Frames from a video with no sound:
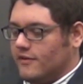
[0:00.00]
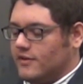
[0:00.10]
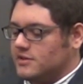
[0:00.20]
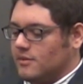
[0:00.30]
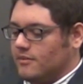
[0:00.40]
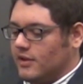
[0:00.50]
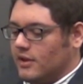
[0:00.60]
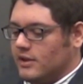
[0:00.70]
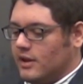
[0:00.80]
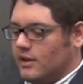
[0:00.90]
if it's
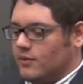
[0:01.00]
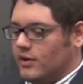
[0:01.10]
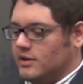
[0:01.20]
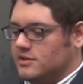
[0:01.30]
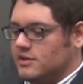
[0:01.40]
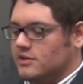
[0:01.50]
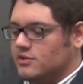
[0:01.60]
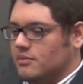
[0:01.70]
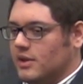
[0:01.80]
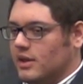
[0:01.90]
something that really
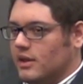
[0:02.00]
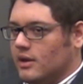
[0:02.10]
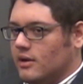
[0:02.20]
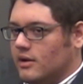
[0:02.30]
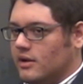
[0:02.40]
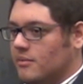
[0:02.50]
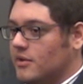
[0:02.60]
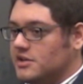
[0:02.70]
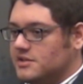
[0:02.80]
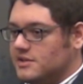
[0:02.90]
needs to be uh, an
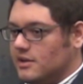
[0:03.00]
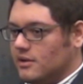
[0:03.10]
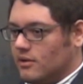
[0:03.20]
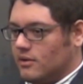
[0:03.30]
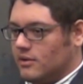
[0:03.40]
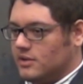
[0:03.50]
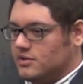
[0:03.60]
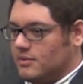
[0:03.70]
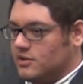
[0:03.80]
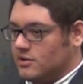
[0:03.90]
emergency or
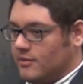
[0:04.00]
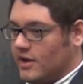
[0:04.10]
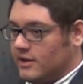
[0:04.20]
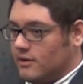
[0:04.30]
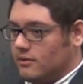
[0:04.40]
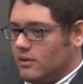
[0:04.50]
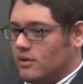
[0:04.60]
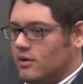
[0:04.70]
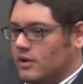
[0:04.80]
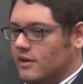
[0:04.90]
needs to be done right now,
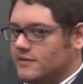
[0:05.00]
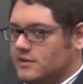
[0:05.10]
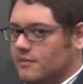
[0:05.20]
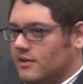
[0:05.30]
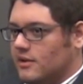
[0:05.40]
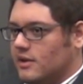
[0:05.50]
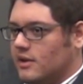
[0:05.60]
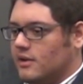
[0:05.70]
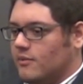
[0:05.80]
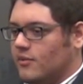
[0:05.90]
or if something
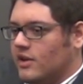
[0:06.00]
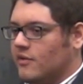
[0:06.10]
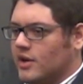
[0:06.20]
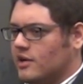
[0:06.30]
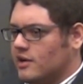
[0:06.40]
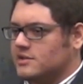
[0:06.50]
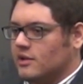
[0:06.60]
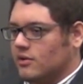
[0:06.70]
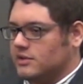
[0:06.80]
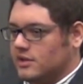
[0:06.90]
that really requires
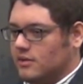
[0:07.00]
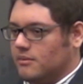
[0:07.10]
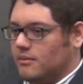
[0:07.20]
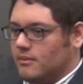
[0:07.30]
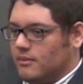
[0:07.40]
a long time.